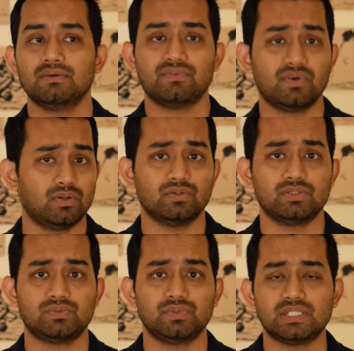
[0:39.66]

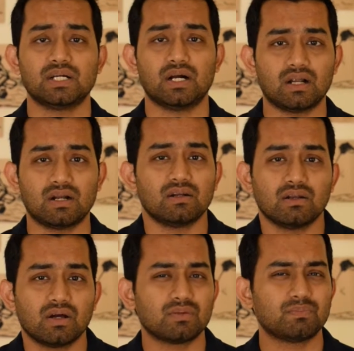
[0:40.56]
photos which are
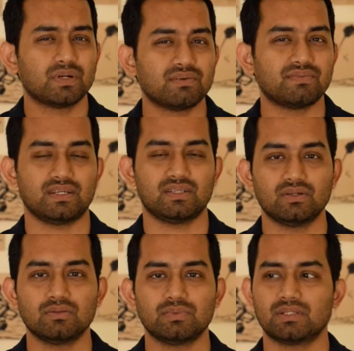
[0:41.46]
not perfect,
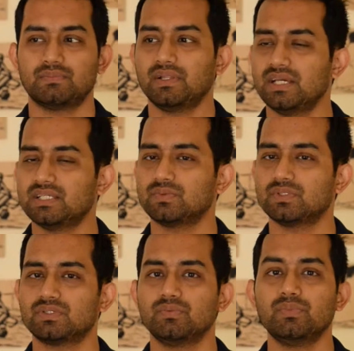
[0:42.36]
but the place
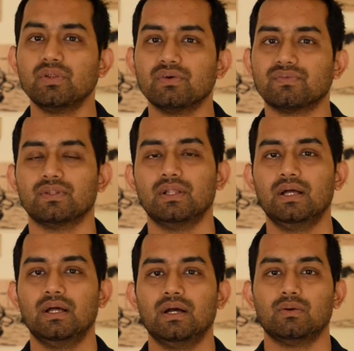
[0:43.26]
was so beautiful.
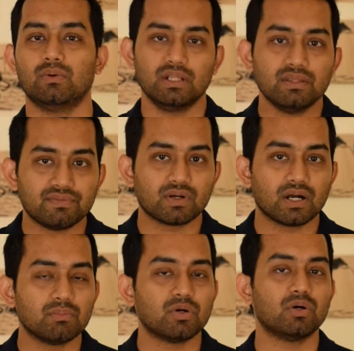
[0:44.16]
Well, if you
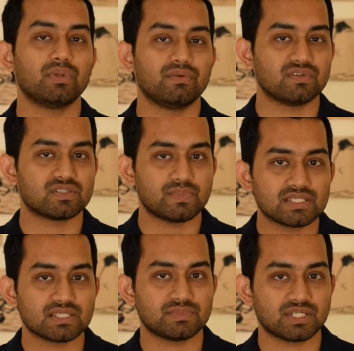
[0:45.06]
come home and if you spend
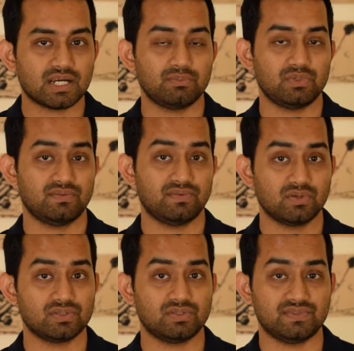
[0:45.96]
some time with the
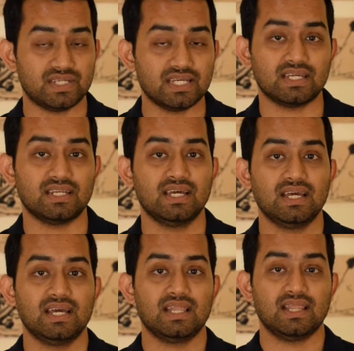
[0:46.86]
photos you've taken,
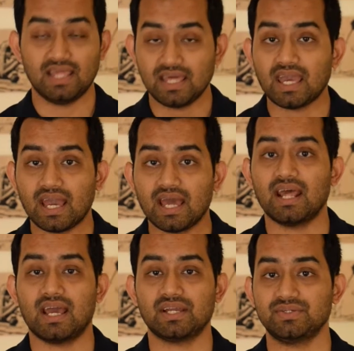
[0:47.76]
they can
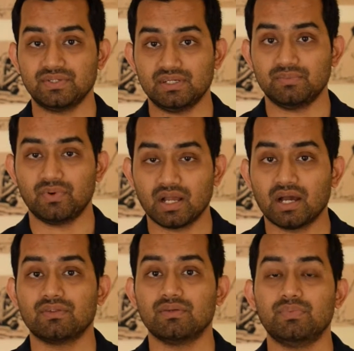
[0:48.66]
actually bring
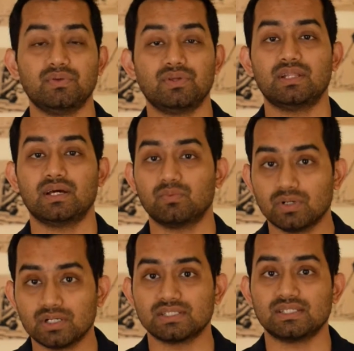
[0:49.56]
out the beauty that
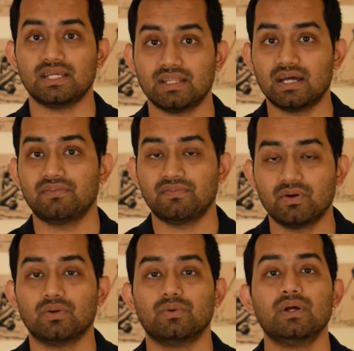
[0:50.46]
was in that
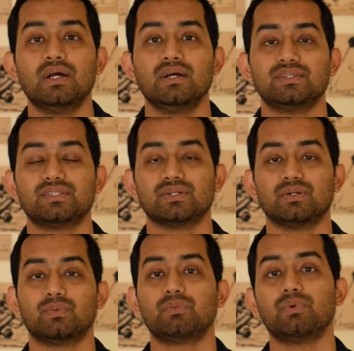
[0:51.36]
photo.
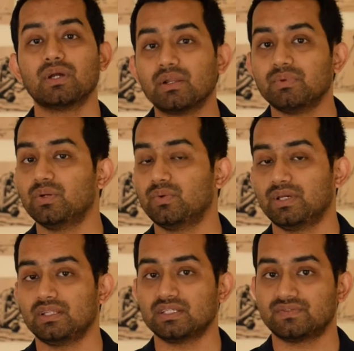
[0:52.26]
So what we're going to be
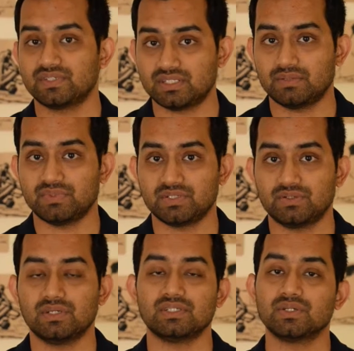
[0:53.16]
doing in this first
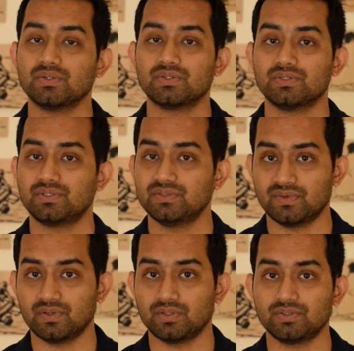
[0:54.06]
episode is go through two
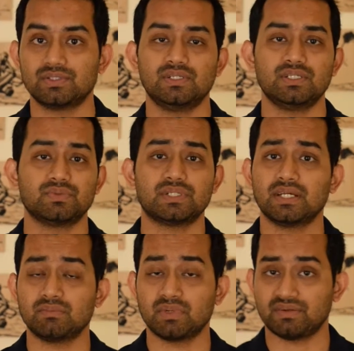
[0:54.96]
photos. These were
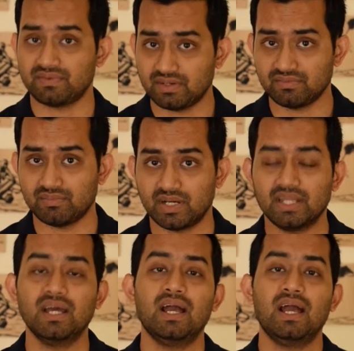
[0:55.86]
taken by a friend of
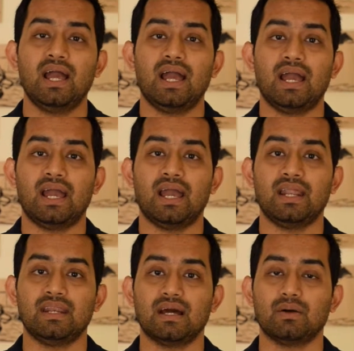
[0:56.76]
mine.
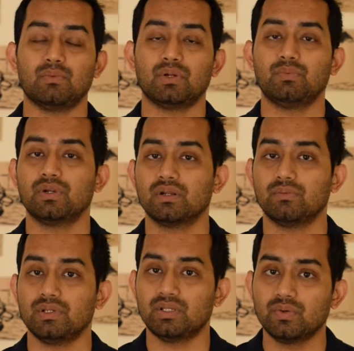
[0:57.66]
And what we're going to
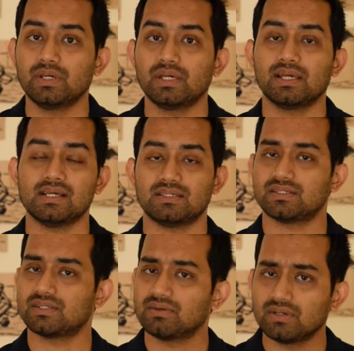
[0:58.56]
be doing is
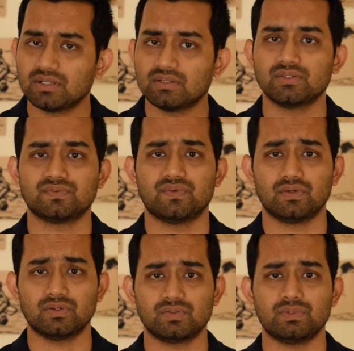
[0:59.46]
just looking at those
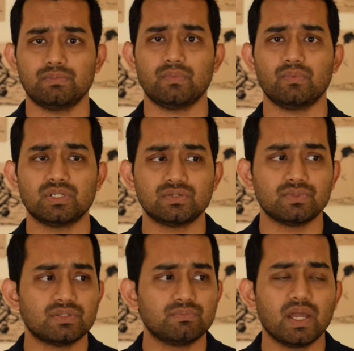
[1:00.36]
photos
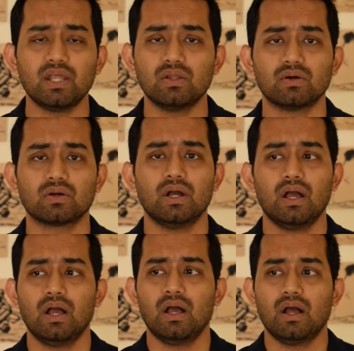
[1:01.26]
which may look
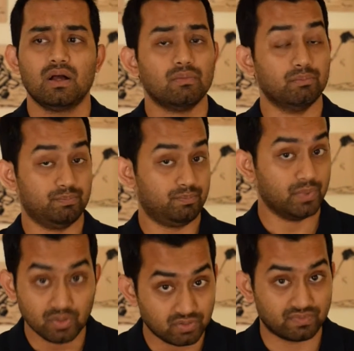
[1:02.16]

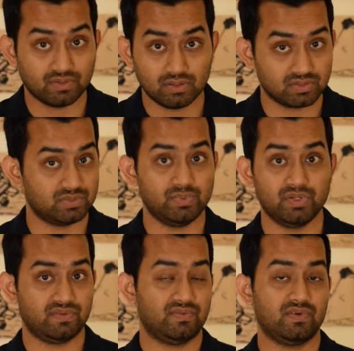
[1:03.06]
beautiful. Those are beautiful